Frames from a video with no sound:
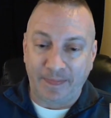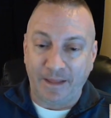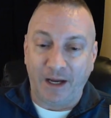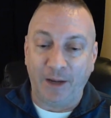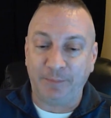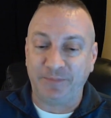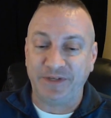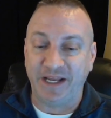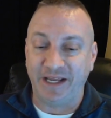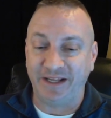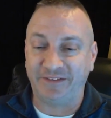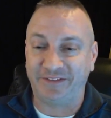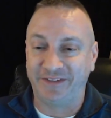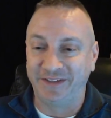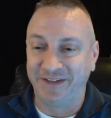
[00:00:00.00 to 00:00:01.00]

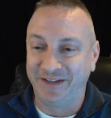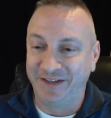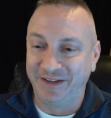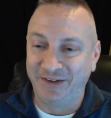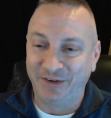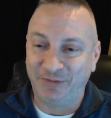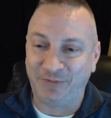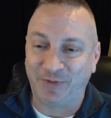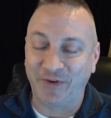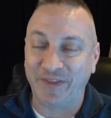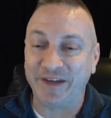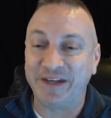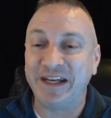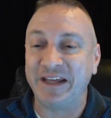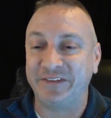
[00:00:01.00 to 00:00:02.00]
update for the
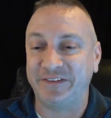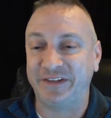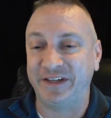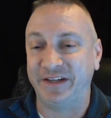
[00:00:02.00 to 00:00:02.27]
disc.